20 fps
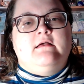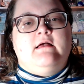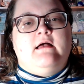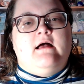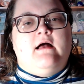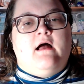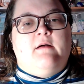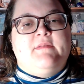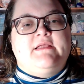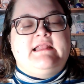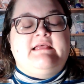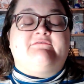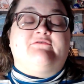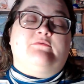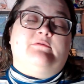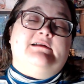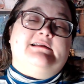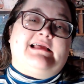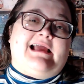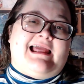And
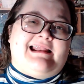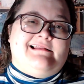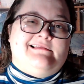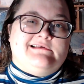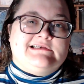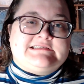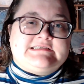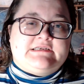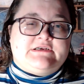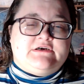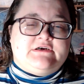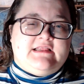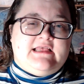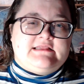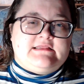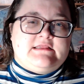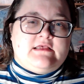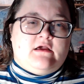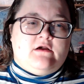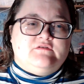everyone kind of looks at her
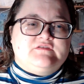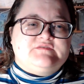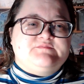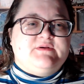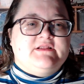like the host,